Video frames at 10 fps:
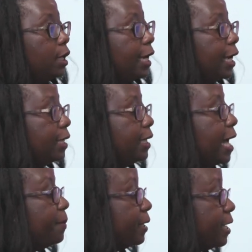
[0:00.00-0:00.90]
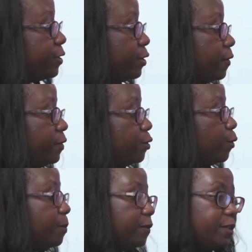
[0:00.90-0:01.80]
uh, the application of
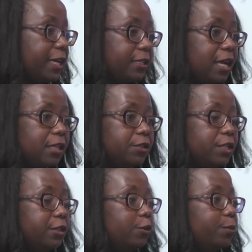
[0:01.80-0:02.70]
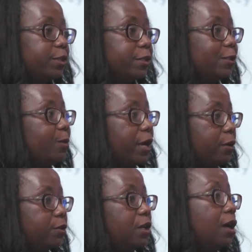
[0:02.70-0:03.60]
disruptive technology and new business
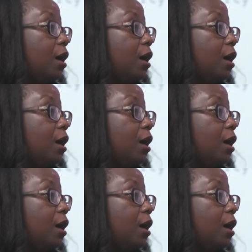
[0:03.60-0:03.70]
models